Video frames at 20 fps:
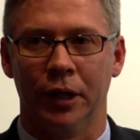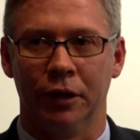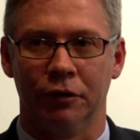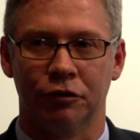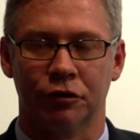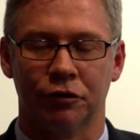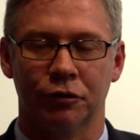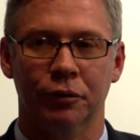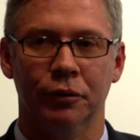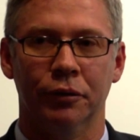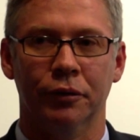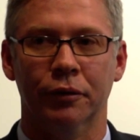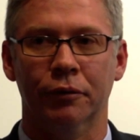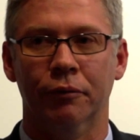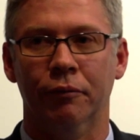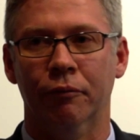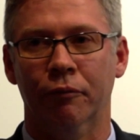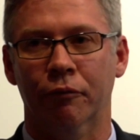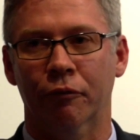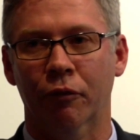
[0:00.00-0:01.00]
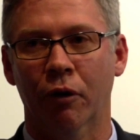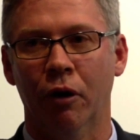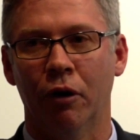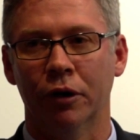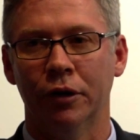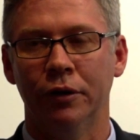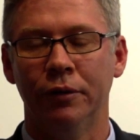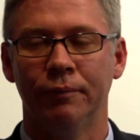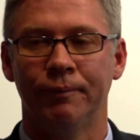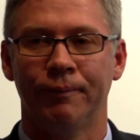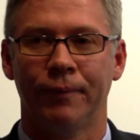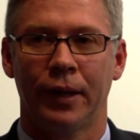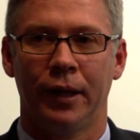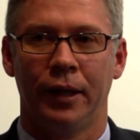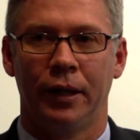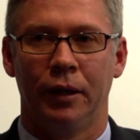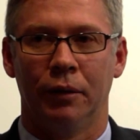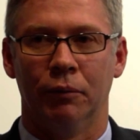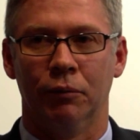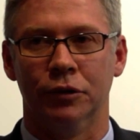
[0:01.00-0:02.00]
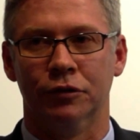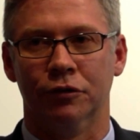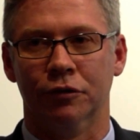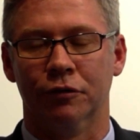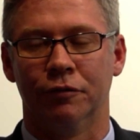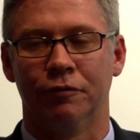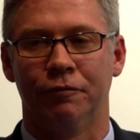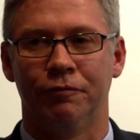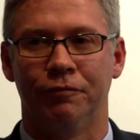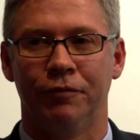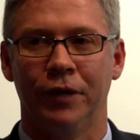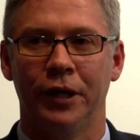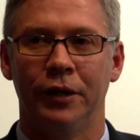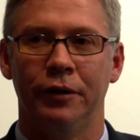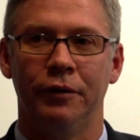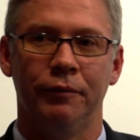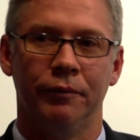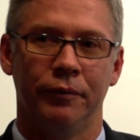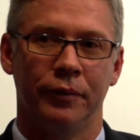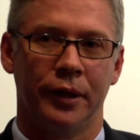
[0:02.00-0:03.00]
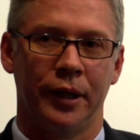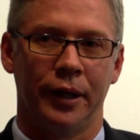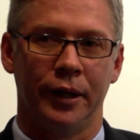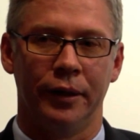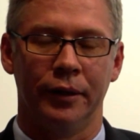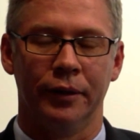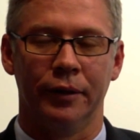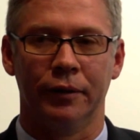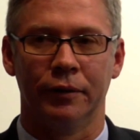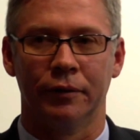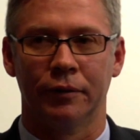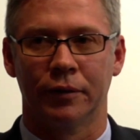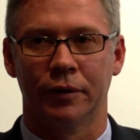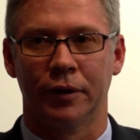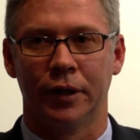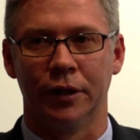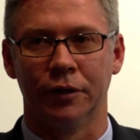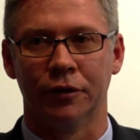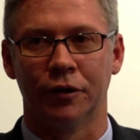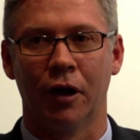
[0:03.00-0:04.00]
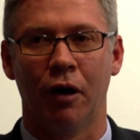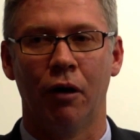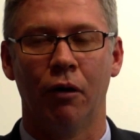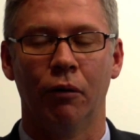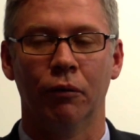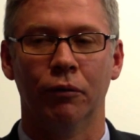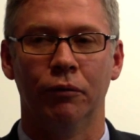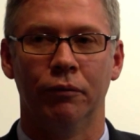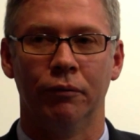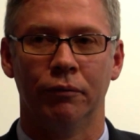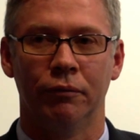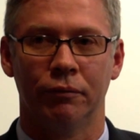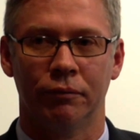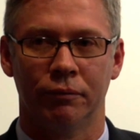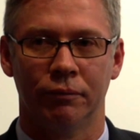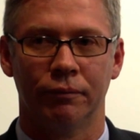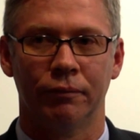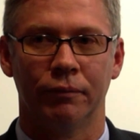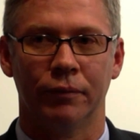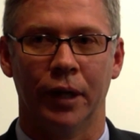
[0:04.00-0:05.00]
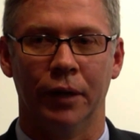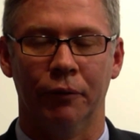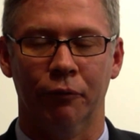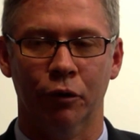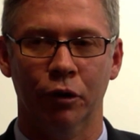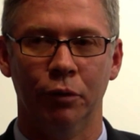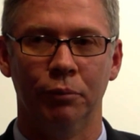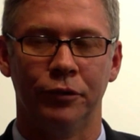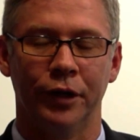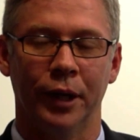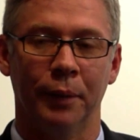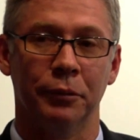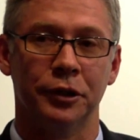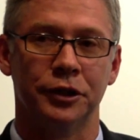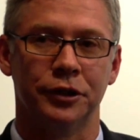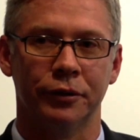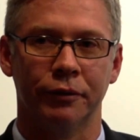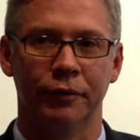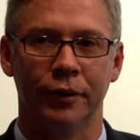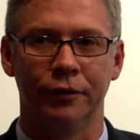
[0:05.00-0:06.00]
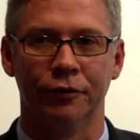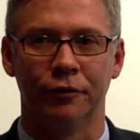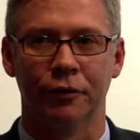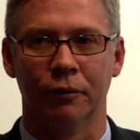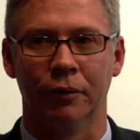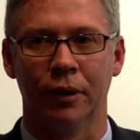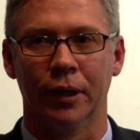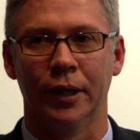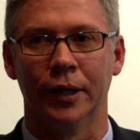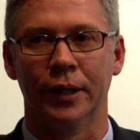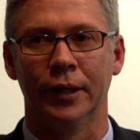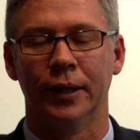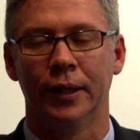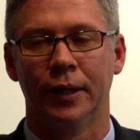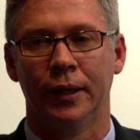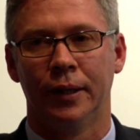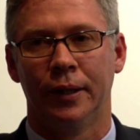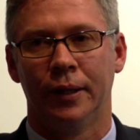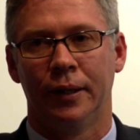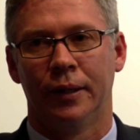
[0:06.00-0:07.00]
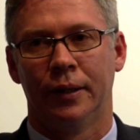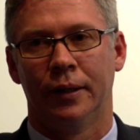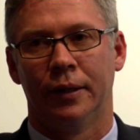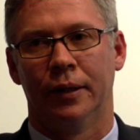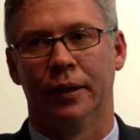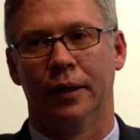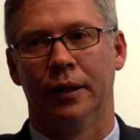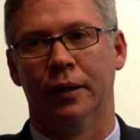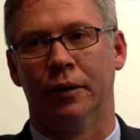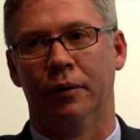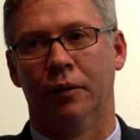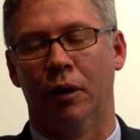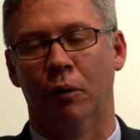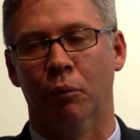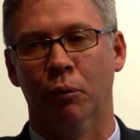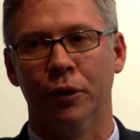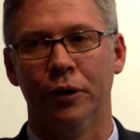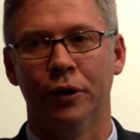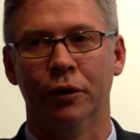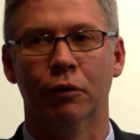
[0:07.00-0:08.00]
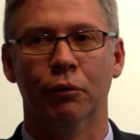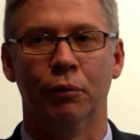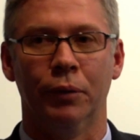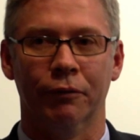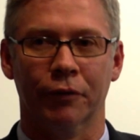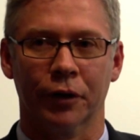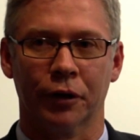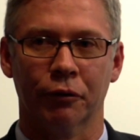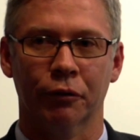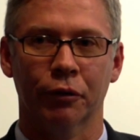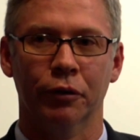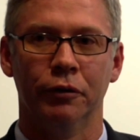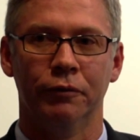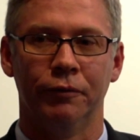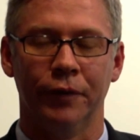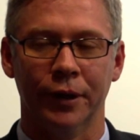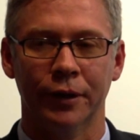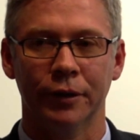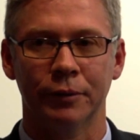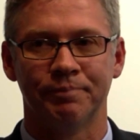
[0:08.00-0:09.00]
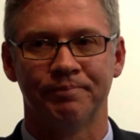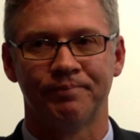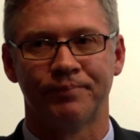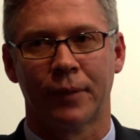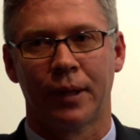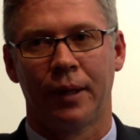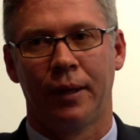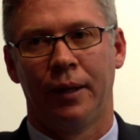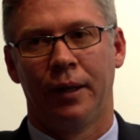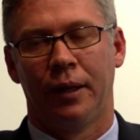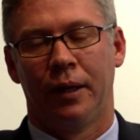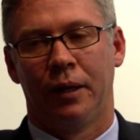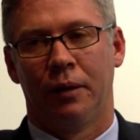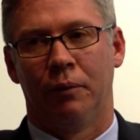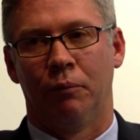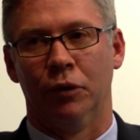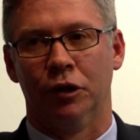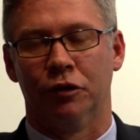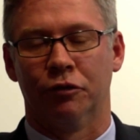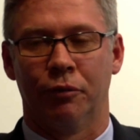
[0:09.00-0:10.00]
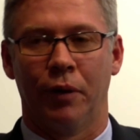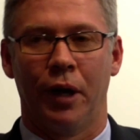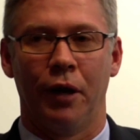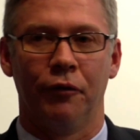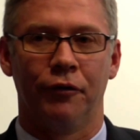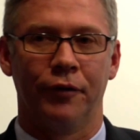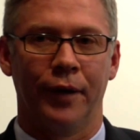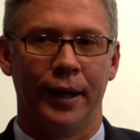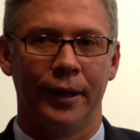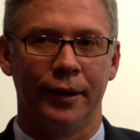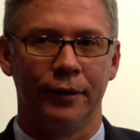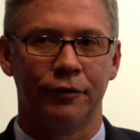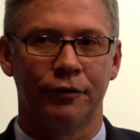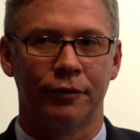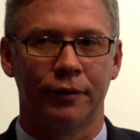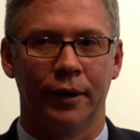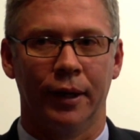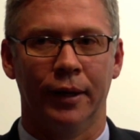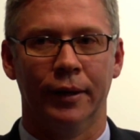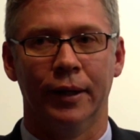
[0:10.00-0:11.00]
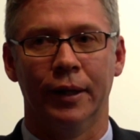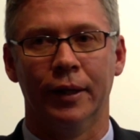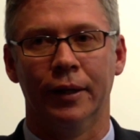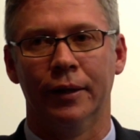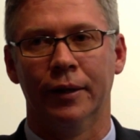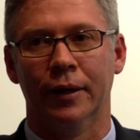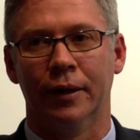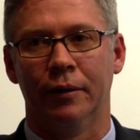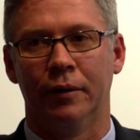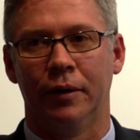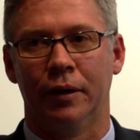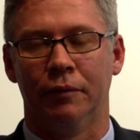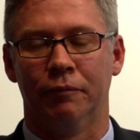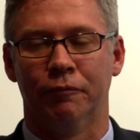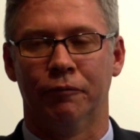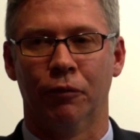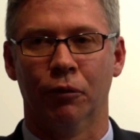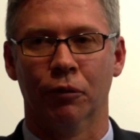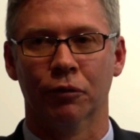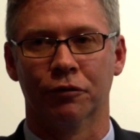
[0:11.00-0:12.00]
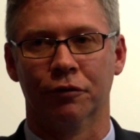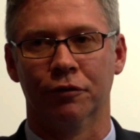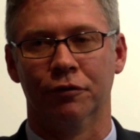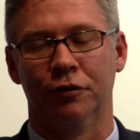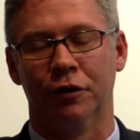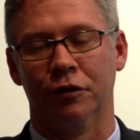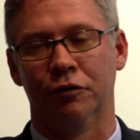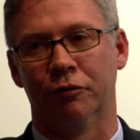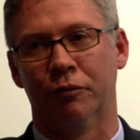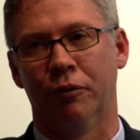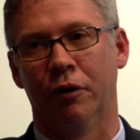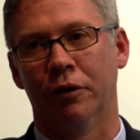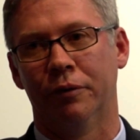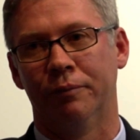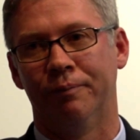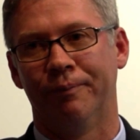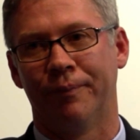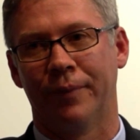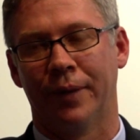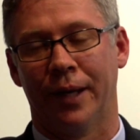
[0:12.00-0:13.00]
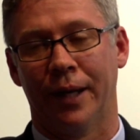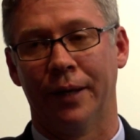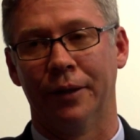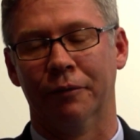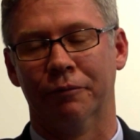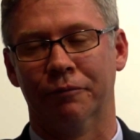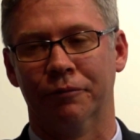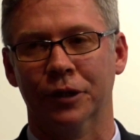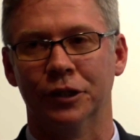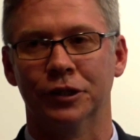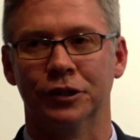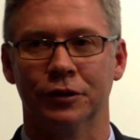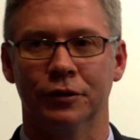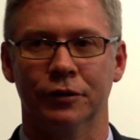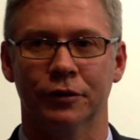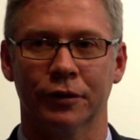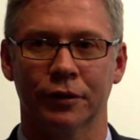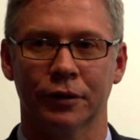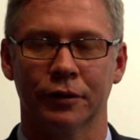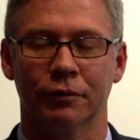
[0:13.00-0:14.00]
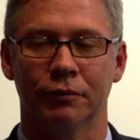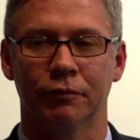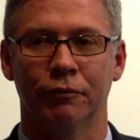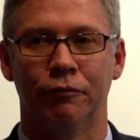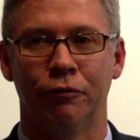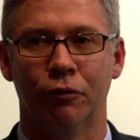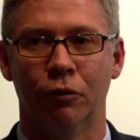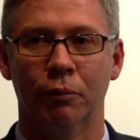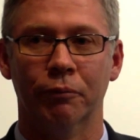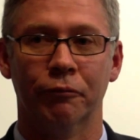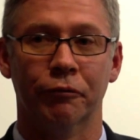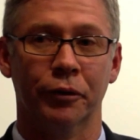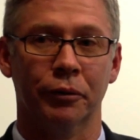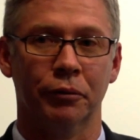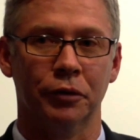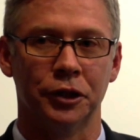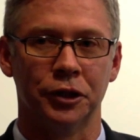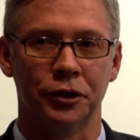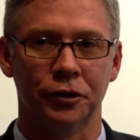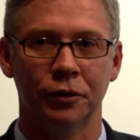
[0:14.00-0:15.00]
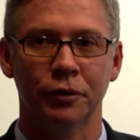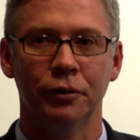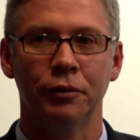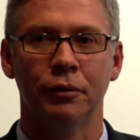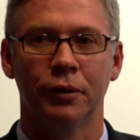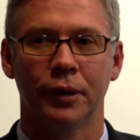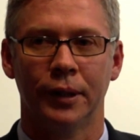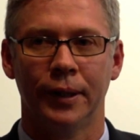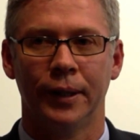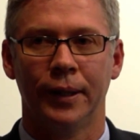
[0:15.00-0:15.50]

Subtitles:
extruded rod, which is fed in cold at room temperature into a wheel with a groove in it, which rotates, and then it forces this rod under friction to form through a shoe.